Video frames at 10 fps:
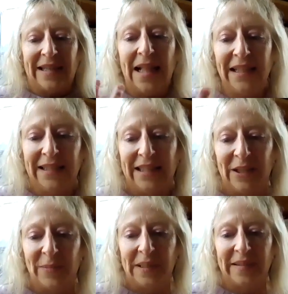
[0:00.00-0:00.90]
telling
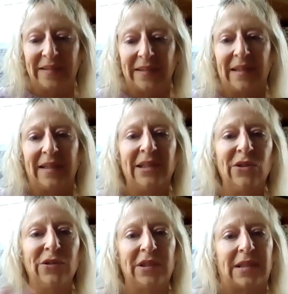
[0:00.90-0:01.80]
him is,
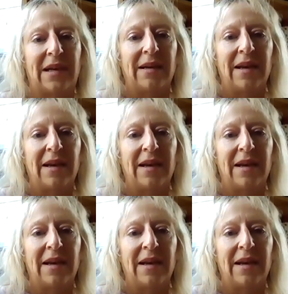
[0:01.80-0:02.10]
look,